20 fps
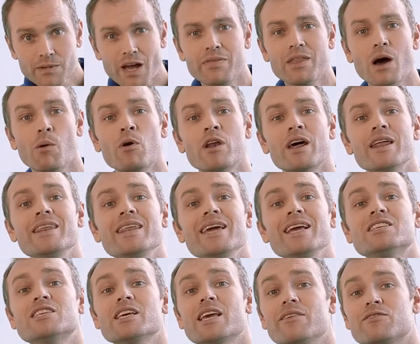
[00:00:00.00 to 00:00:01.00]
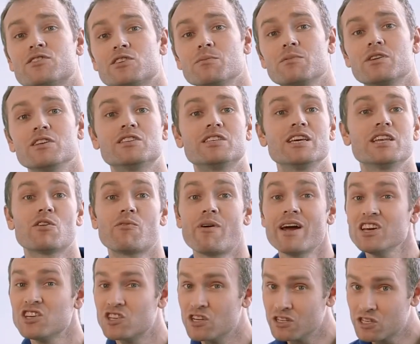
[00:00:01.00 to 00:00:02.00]
Now what I need to give some
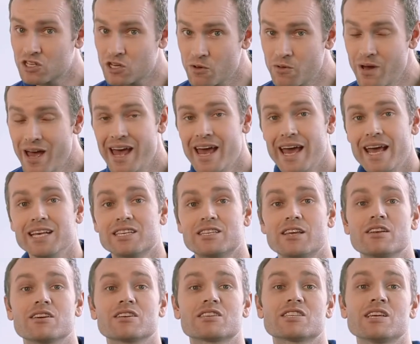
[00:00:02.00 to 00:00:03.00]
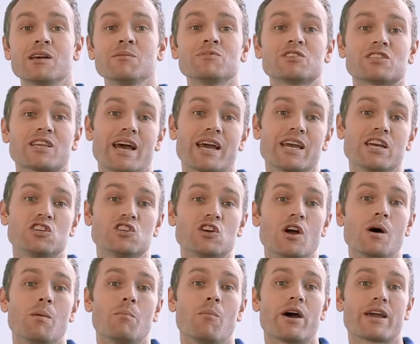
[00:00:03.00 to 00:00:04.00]
consideration to is that at some stage
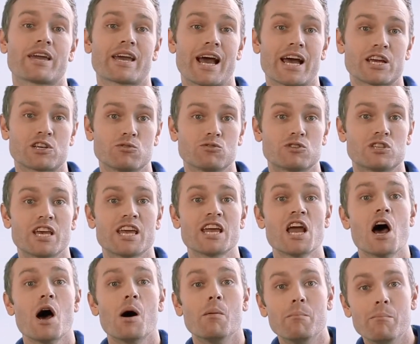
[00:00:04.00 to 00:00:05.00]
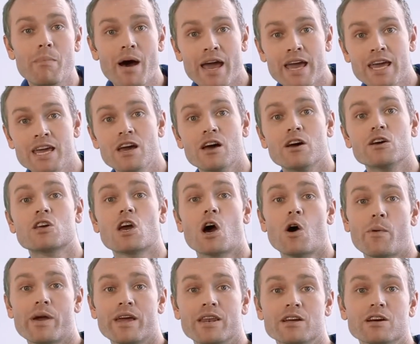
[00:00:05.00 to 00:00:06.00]
my casualty may
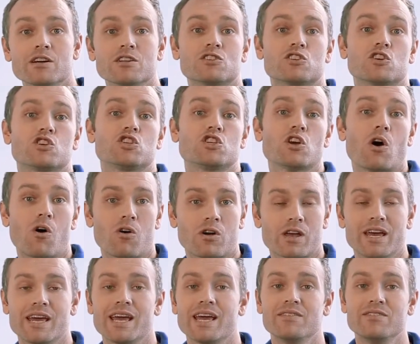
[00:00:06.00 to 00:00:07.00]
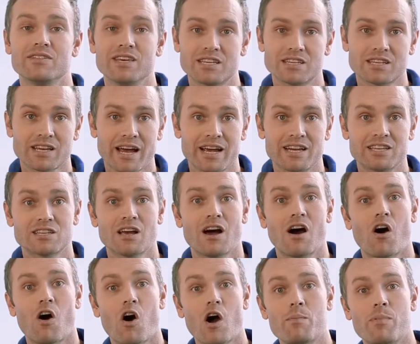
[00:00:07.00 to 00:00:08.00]
go into shock. In this
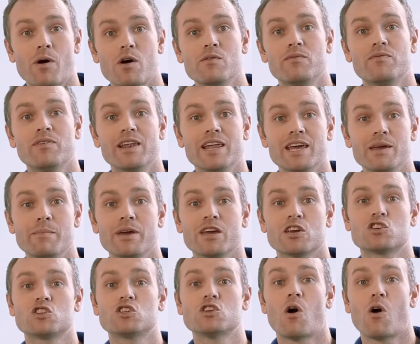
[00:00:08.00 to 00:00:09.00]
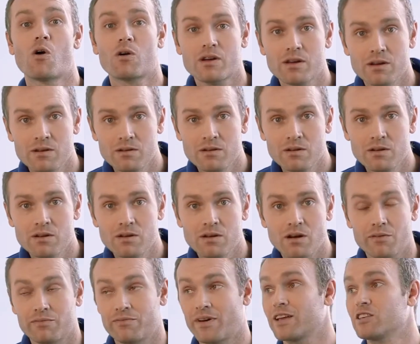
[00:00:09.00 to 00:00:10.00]
case, hypovolemic shock.
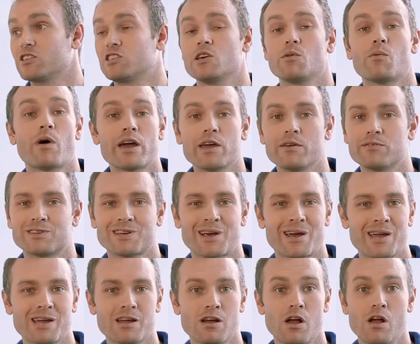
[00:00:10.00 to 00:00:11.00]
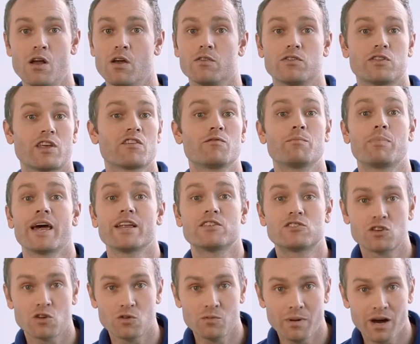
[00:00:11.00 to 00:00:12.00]
A fancy way of saying they've bled
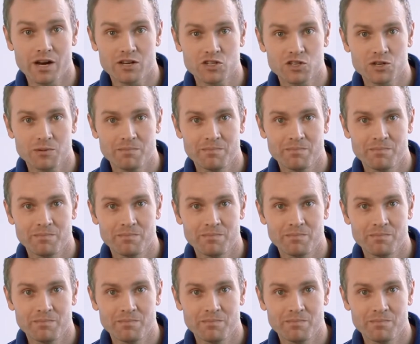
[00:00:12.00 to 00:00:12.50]
too much.